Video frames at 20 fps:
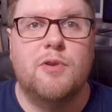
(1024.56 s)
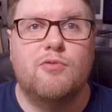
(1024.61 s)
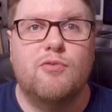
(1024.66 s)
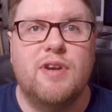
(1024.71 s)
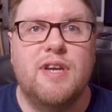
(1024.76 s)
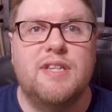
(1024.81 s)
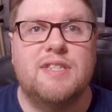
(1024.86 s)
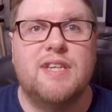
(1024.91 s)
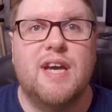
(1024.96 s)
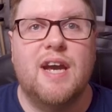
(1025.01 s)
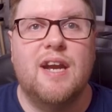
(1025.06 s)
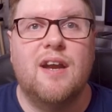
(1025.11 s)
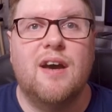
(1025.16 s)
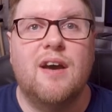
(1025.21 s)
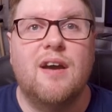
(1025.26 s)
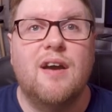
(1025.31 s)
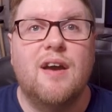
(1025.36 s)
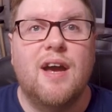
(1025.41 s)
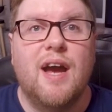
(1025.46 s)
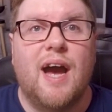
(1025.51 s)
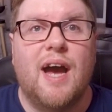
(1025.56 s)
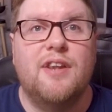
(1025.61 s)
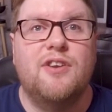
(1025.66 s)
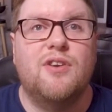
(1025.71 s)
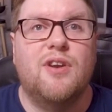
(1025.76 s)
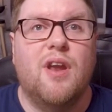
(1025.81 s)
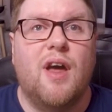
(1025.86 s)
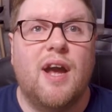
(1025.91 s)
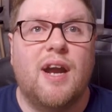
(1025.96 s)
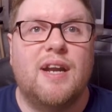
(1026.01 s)
the retailer, and
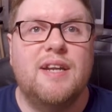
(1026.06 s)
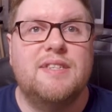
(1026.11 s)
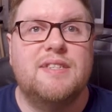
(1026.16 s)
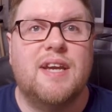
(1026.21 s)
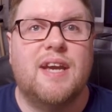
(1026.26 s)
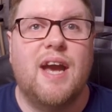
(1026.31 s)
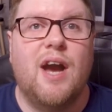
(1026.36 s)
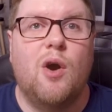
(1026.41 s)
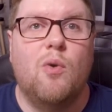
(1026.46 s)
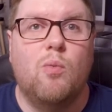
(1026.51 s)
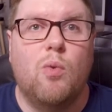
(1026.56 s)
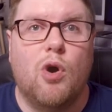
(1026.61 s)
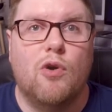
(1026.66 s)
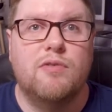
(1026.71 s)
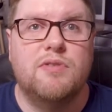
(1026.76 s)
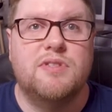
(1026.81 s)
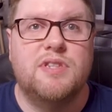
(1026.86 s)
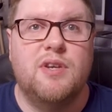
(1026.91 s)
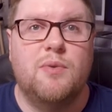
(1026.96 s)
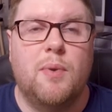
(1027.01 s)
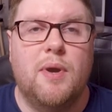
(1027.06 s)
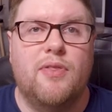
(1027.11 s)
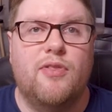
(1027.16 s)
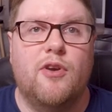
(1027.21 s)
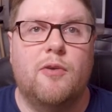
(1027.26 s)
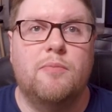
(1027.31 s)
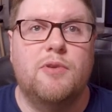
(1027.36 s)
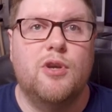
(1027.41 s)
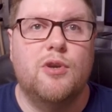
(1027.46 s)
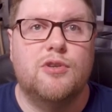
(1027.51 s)
you're likely to get a warranty with
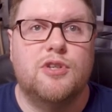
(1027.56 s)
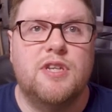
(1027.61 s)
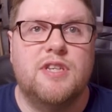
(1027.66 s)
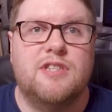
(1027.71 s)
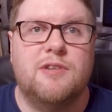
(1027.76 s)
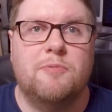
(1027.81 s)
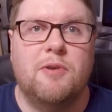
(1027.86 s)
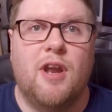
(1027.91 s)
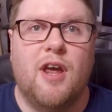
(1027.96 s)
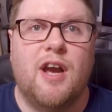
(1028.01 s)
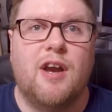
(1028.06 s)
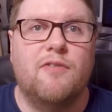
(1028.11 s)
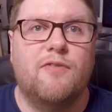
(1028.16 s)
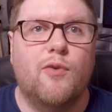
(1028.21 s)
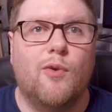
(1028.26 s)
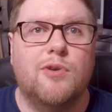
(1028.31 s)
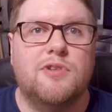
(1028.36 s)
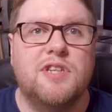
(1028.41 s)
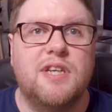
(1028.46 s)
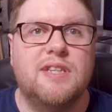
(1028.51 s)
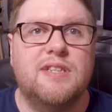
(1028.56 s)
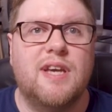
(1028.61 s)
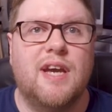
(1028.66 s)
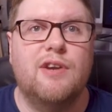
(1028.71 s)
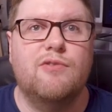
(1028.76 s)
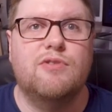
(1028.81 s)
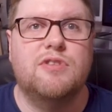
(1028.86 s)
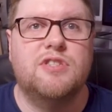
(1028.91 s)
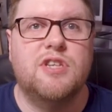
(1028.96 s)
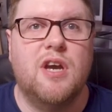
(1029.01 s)
them, usually something like a
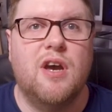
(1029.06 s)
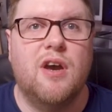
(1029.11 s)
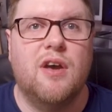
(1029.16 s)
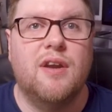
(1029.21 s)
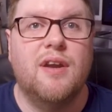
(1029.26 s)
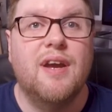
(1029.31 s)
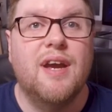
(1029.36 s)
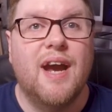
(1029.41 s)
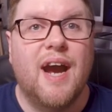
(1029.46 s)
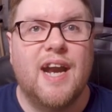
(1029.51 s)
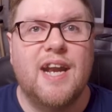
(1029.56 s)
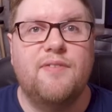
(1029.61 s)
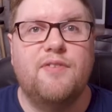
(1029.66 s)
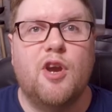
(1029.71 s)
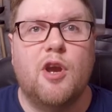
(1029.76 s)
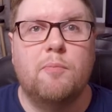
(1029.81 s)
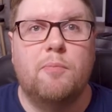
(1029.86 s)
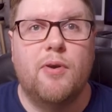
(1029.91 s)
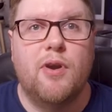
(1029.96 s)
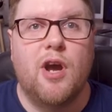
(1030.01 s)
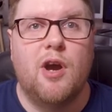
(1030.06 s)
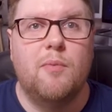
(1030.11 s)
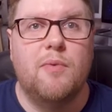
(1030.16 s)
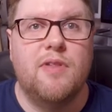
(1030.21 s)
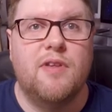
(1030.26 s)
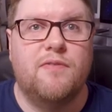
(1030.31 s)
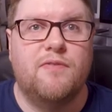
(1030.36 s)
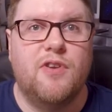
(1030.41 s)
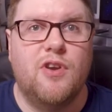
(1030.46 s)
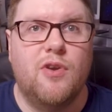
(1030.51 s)
14-day return. And if you can put up
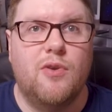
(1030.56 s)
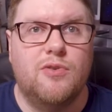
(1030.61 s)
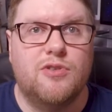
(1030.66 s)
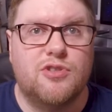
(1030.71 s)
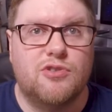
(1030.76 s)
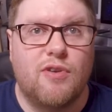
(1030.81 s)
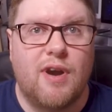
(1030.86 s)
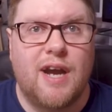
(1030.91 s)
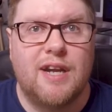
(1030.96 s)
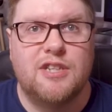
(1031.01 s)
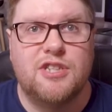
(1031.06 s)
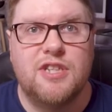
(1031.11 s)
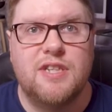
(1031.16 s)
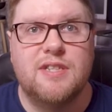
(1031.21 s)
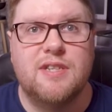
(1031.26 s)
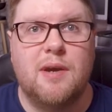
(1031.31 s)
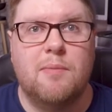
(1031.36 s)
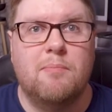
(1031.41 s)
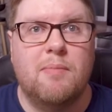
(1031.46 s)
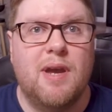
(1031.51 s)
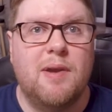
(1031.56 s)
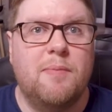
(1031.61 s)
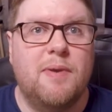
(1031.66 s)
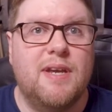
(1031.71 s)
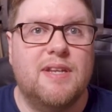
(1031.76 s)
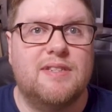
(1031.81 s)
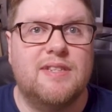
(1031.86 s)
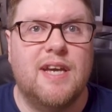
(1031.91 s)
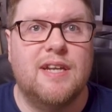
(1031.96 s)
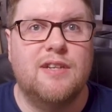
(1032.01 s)
with a few scratches and
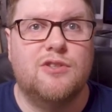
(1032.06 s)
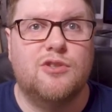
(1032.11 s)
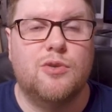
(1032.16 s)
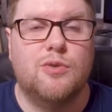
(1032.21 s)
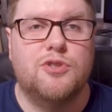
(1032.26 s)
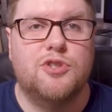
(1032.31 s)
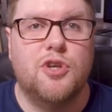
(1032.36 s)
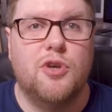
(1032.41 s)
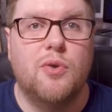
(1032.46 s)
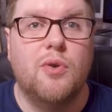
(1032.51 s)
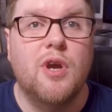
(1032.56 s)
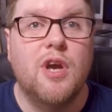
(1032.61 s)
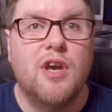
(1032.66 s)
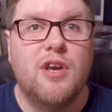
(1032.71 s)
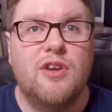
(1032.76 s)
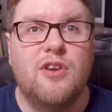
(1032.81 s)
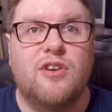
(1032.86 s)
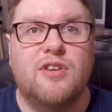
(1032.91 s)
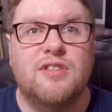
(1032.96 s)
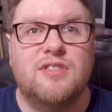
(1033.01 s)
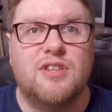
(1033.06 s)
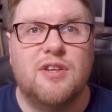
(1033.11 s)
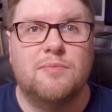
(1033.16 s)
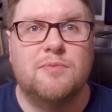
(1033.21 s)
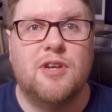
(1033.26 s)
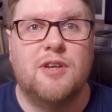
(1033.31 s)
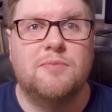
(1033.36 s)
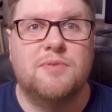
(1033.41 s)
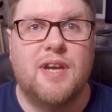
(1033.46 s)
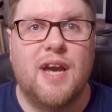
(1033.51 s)
maybe a dent or two, you can
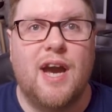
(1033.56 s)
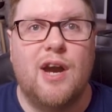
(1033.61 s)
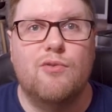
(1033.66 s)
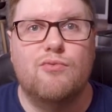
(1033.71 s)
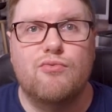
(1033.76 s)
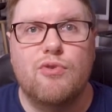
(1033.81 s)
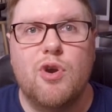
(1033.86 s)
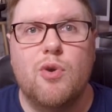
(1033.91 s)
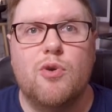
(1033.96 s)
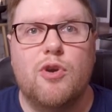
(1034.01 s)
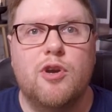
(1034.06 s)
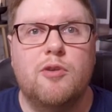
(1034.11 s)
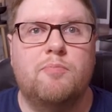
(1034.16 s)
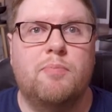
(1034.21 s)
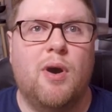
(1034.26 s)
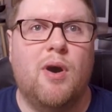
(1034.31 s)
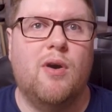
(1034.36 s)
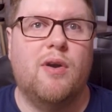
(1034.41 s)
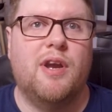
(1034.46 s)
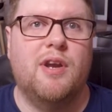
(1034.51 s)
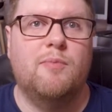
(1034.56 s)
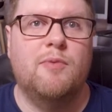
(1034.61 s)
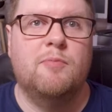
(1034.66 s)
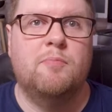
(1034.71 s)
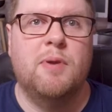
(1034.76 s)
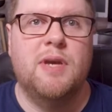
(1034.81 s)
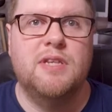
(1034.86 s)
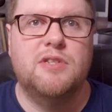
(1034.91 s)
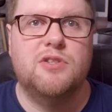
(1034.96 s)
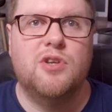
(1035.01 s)
sometimes get a real good bargain with
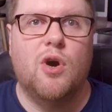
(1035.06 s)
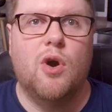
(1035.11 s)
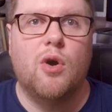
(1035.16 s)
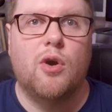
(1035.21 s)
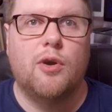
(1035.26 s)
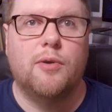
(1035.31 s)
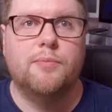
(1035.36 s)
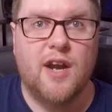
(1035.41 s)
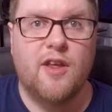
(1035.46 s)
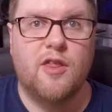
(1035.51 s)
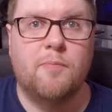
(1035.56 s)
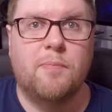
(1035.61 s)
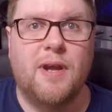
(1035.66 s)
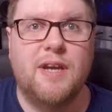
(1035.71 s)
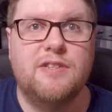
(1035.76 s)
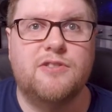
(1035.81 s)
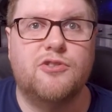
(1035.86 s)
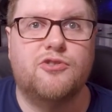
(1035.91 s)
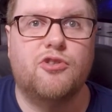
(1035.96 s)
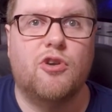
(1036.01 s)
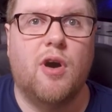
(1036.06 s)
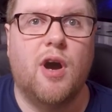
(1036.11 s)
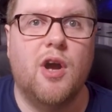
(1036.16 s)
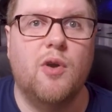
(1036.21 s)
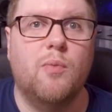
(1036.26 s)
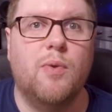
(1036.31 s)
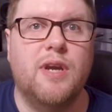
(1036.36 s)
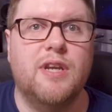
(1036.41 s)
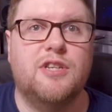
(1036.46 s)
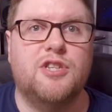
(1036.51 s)
B-stock. Another place to try,
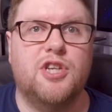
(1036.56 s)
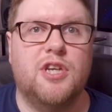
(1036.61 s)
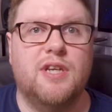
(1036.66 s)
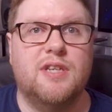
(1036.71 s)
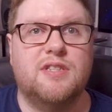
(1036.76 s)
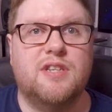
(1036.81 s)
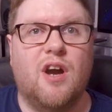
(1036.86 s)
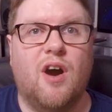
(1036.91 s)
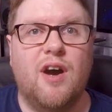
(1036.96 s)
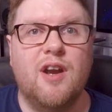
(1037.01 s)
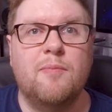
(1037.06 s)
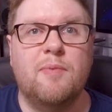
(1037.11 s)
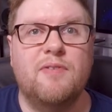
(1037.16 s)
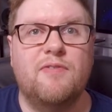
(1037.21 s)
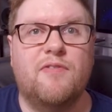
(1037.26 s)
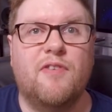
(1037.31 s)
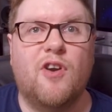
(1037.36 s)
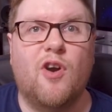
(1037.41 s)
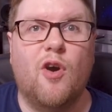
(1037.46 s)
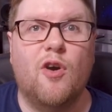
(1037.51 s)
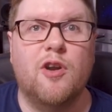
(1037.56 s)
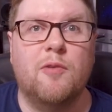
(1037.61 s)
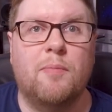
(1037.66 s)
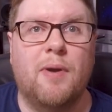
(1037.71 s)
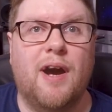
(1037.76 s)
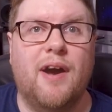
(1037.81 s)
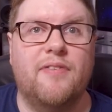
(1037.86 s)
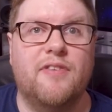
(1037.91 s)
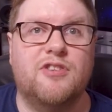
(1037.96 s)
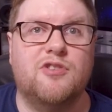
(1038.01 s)
which has kind of been forgotten
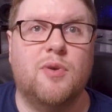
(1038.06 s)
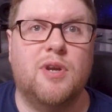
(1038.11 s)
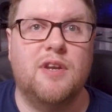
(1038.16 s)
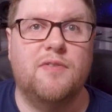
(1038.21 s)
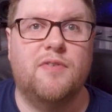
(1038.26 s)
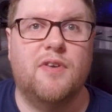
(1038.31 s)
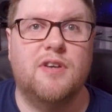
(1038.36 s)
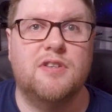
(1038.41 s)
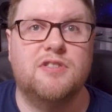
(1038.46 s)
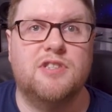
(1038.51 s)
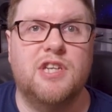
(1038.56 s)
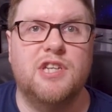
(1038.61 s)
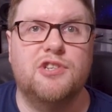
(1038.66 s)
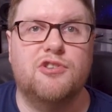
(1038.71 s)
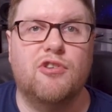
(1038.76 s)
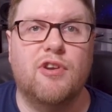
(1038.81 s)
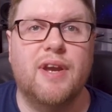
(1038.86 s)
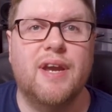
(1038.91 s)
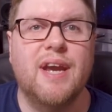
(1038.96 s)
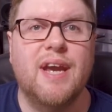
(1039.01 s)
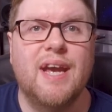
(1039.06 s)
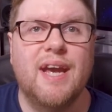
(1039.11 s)
about in the 21st century,